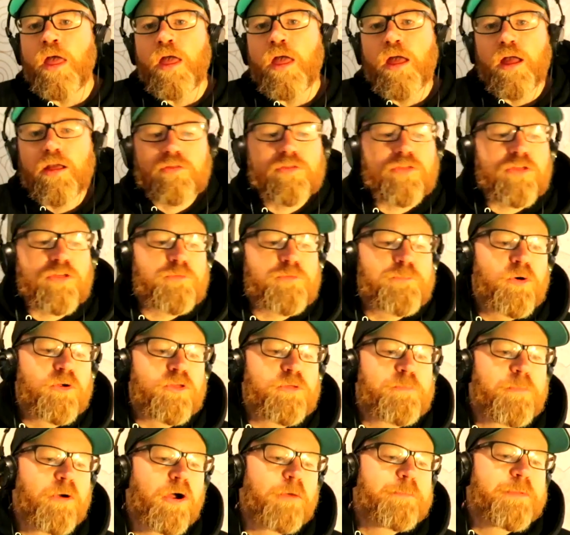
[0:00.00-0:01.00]
As the sport's
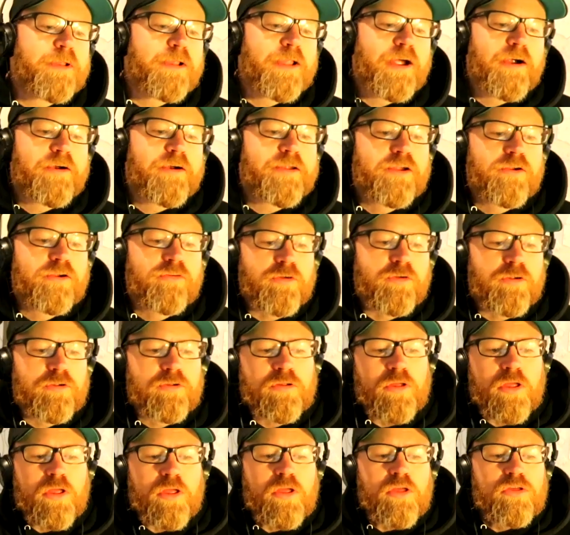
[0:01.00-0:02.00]
popularity grew,
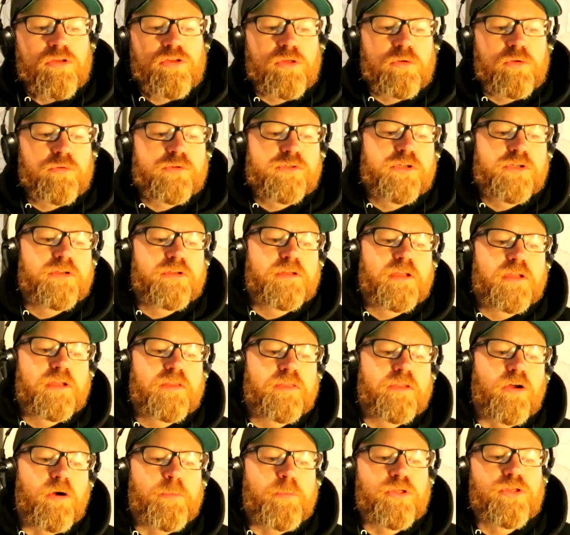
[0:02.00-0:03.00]
so too did
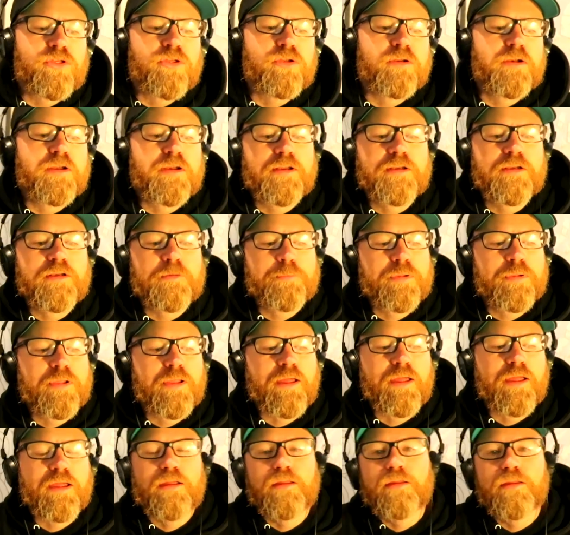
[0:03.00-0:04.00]
the opportunity to
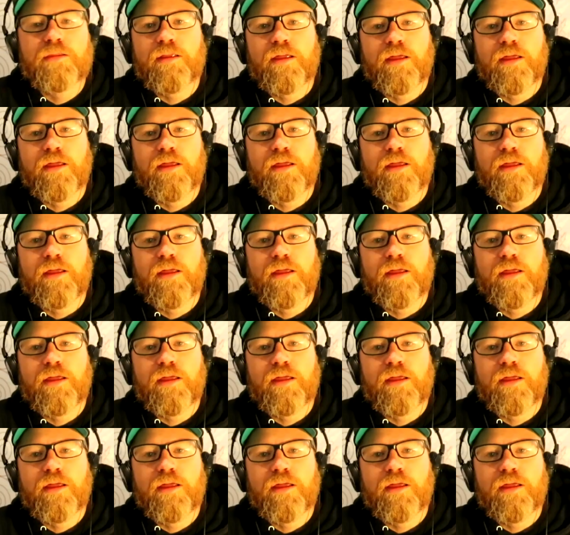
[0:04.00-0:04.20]
play,